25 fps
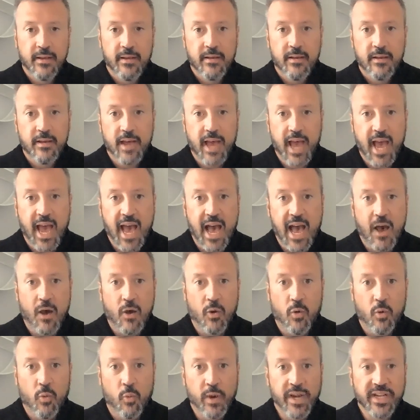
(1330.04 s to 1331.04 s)

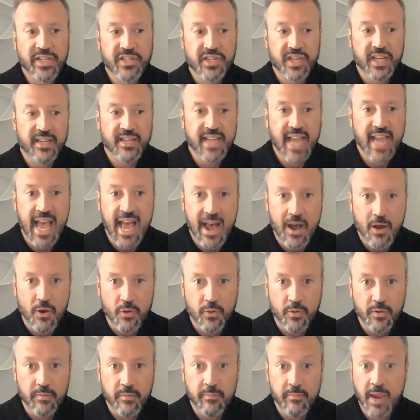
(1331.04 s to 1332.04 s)
how we sit
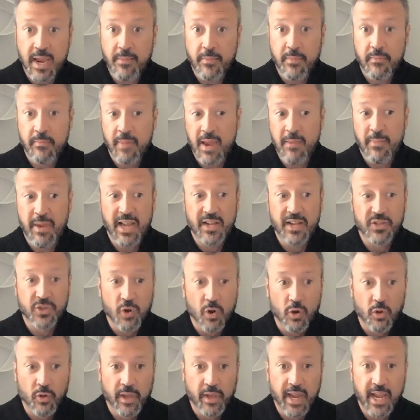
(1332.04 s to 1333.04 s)
down maybe as
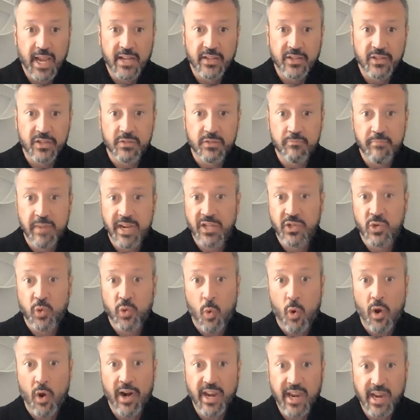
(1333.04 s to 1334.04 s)
early as
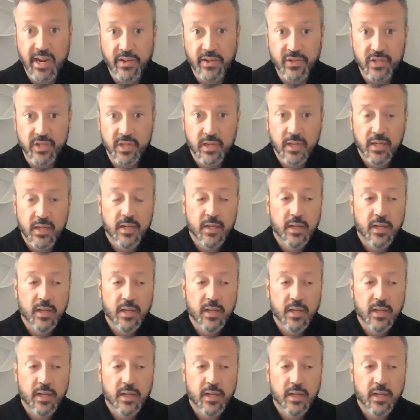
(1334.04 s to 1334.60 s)
mid-20s